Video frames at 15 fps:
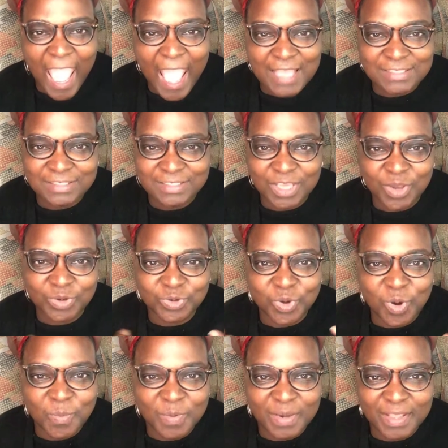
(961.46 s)
And so
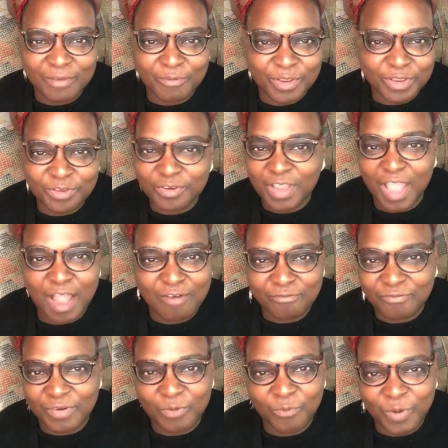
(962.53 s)
normally when you come
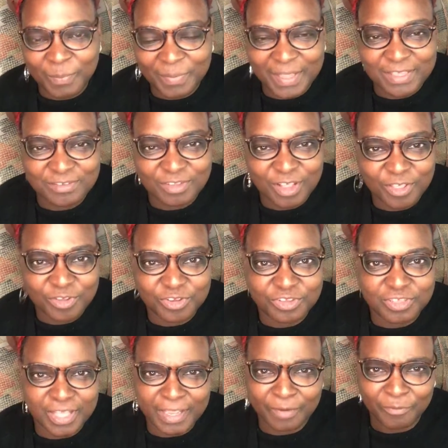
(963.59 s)
from one place to another, you're
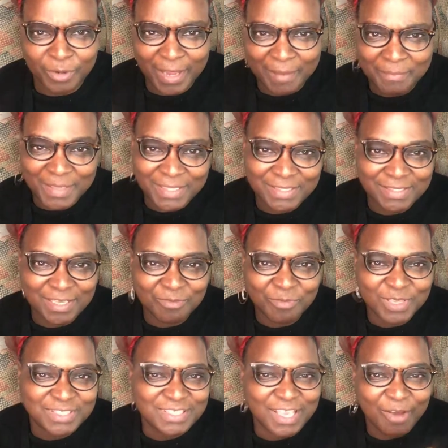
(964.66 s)
just like, well, let me see
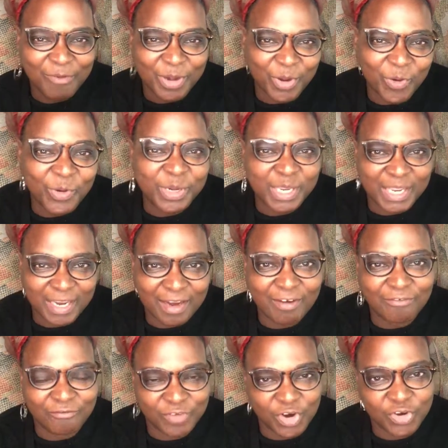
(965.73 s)
what's going on here
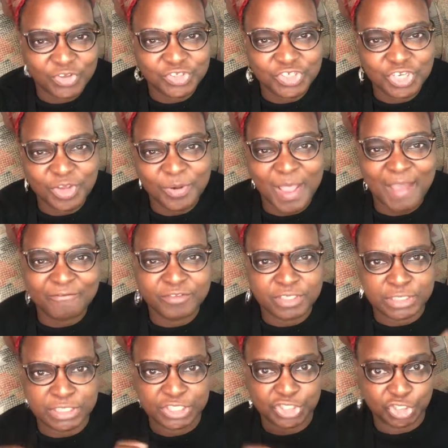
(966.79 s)
first. You don't have to
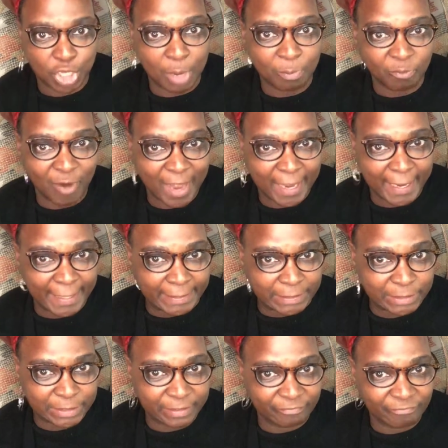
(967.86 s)
just jump right
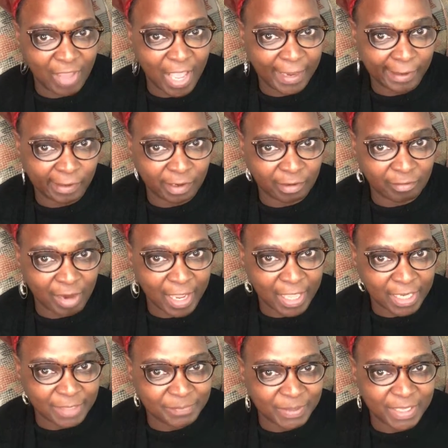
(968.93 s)
into the fire,
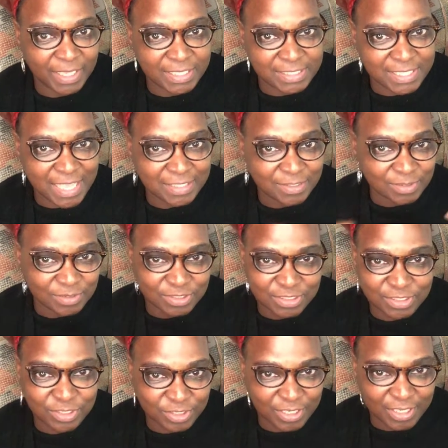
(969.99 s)
right? Because that's
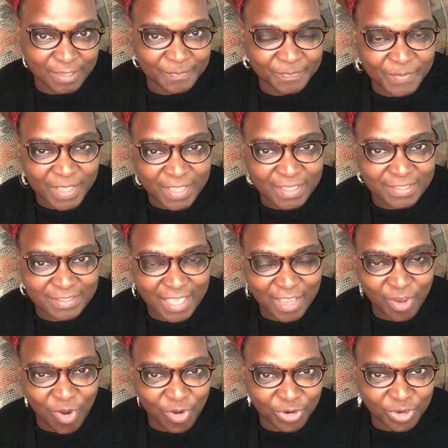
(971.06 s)
just going to
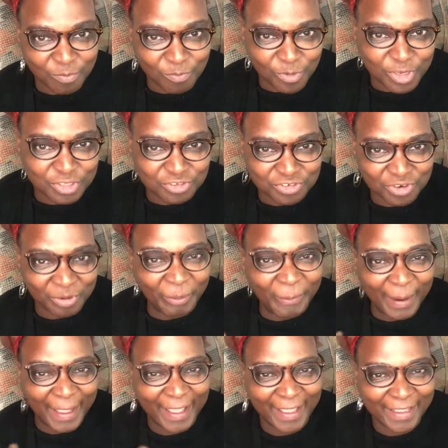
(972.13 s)
take all your moisture away.